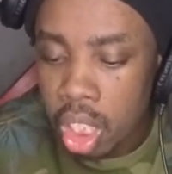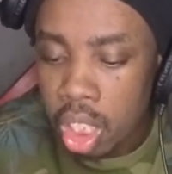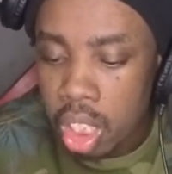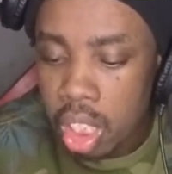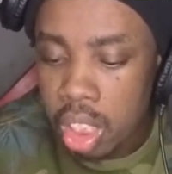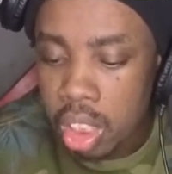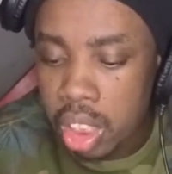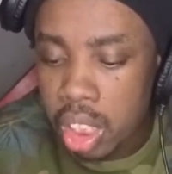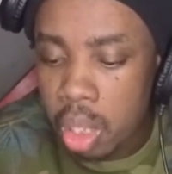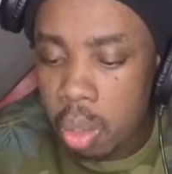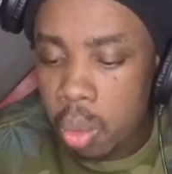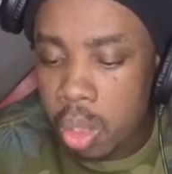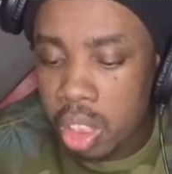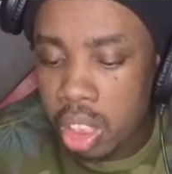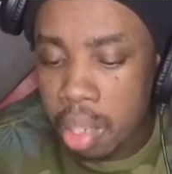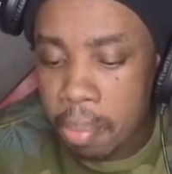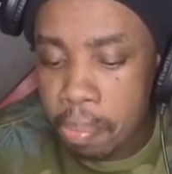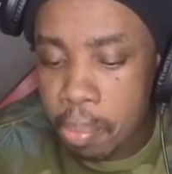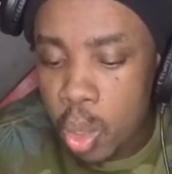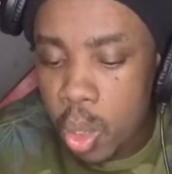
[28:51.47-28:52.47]
He said it was
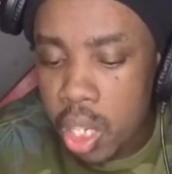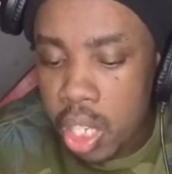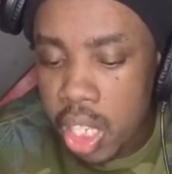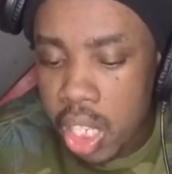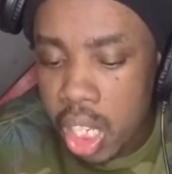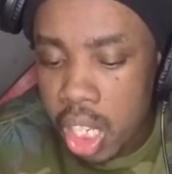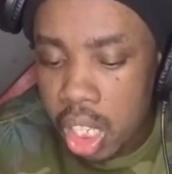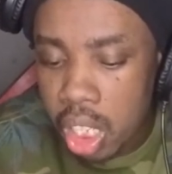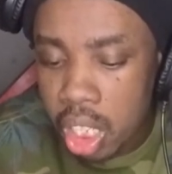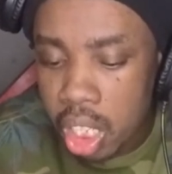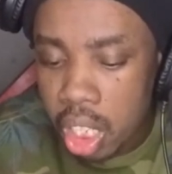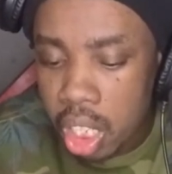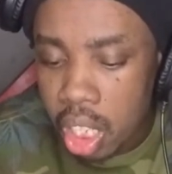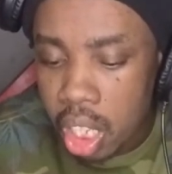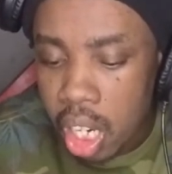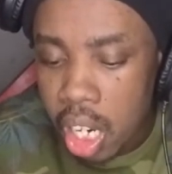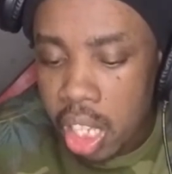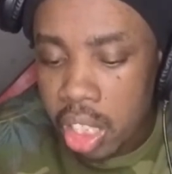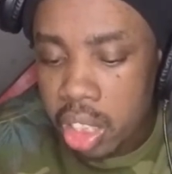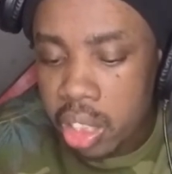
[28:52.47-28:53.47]
a boarder
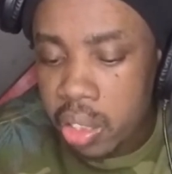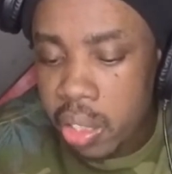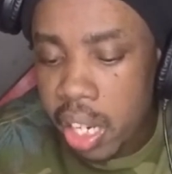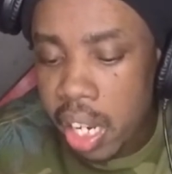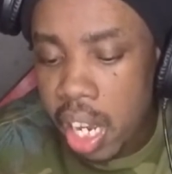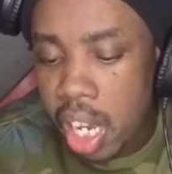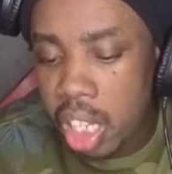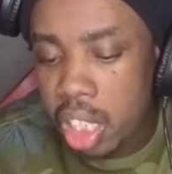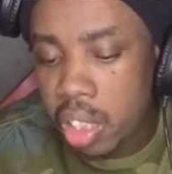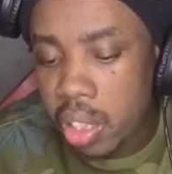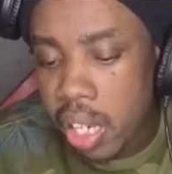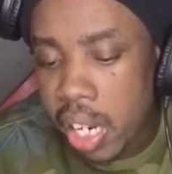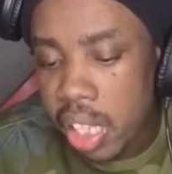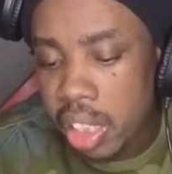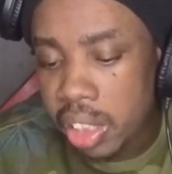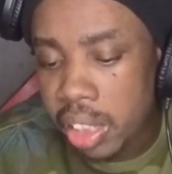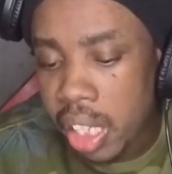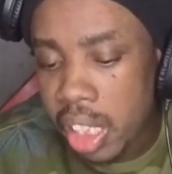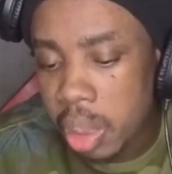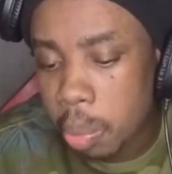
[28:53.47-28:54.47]
at
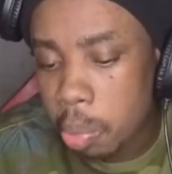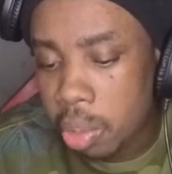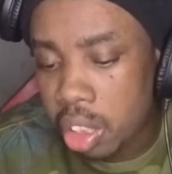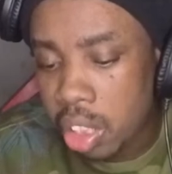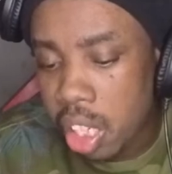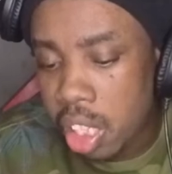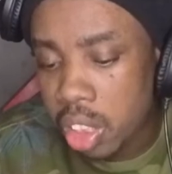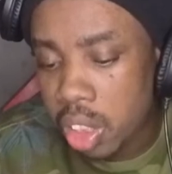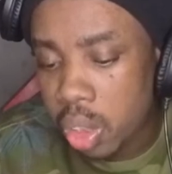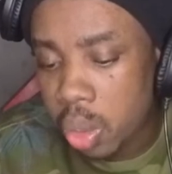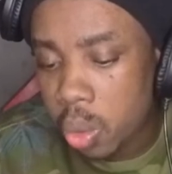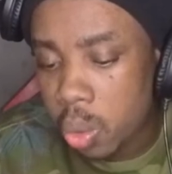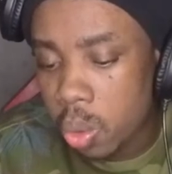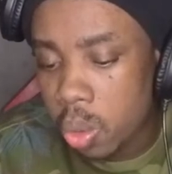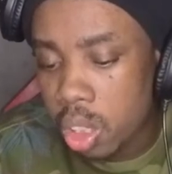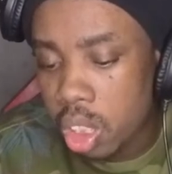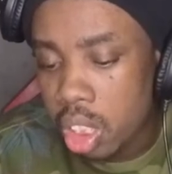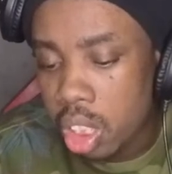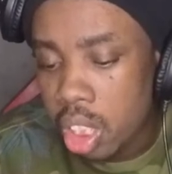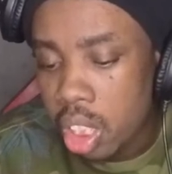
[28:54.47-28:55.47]
Christ Hospital
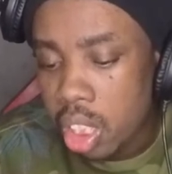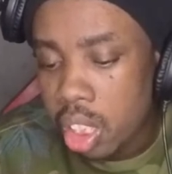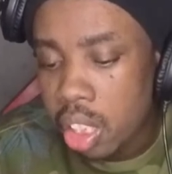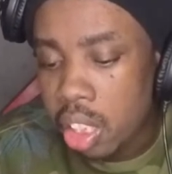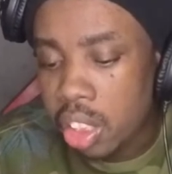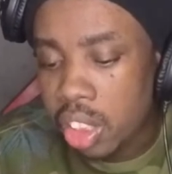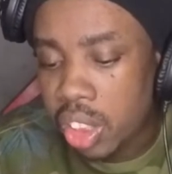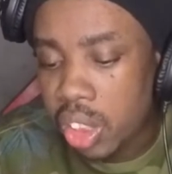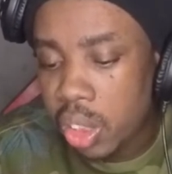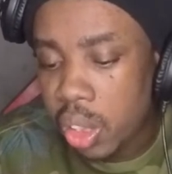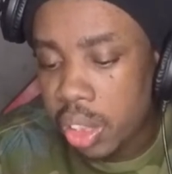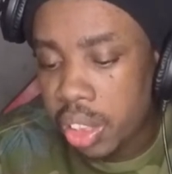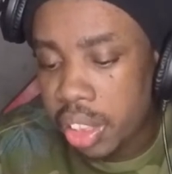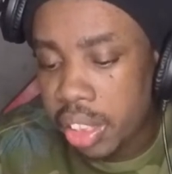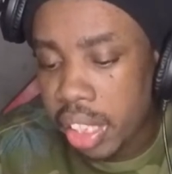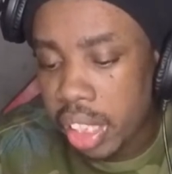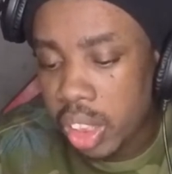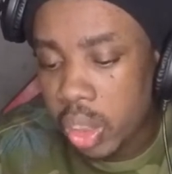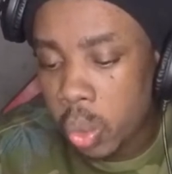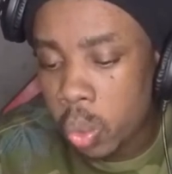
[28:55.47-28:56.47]
School in
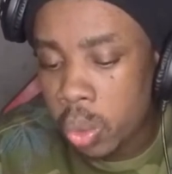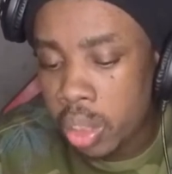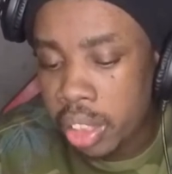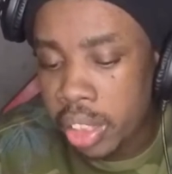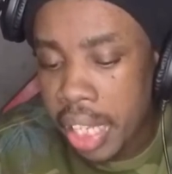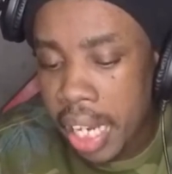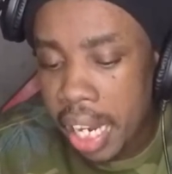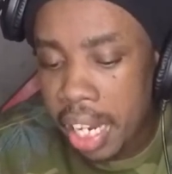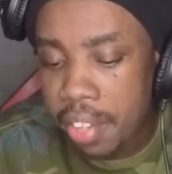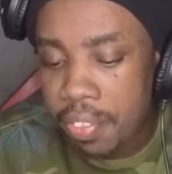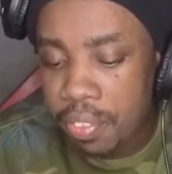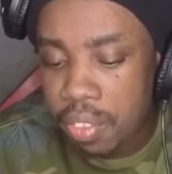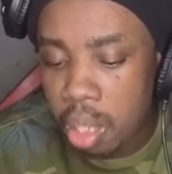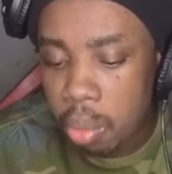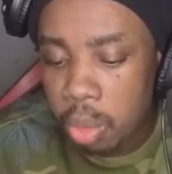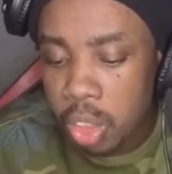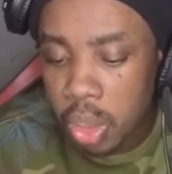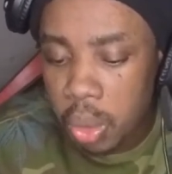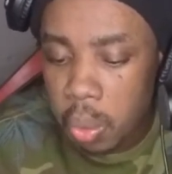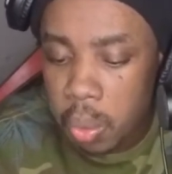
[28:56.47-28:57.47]
Sussex who died
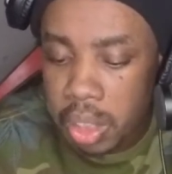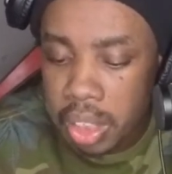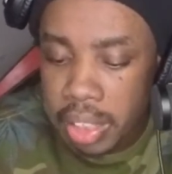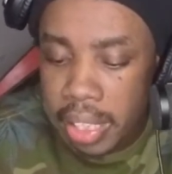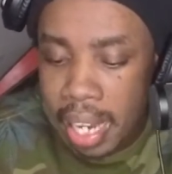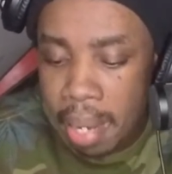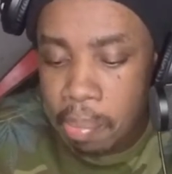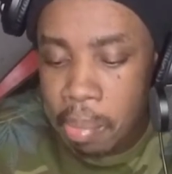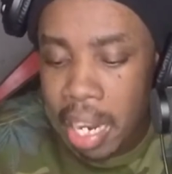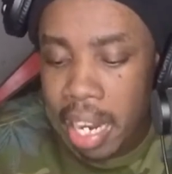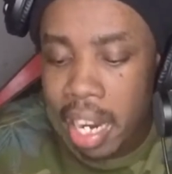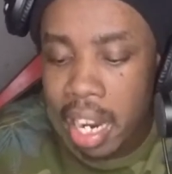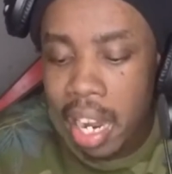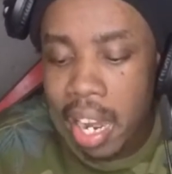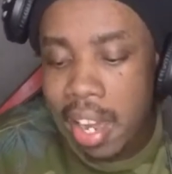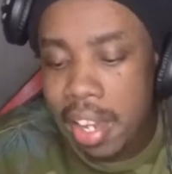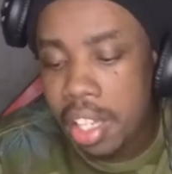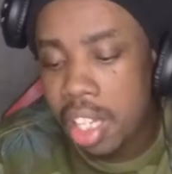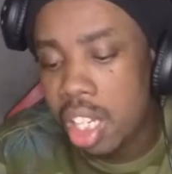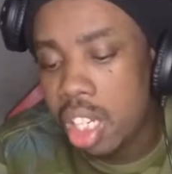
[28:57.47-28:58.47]
from suicide by
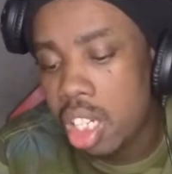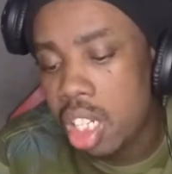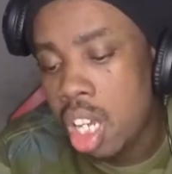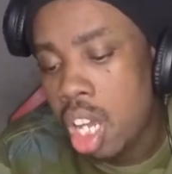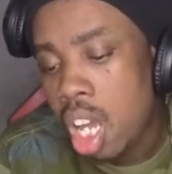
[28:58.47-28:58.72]
hanging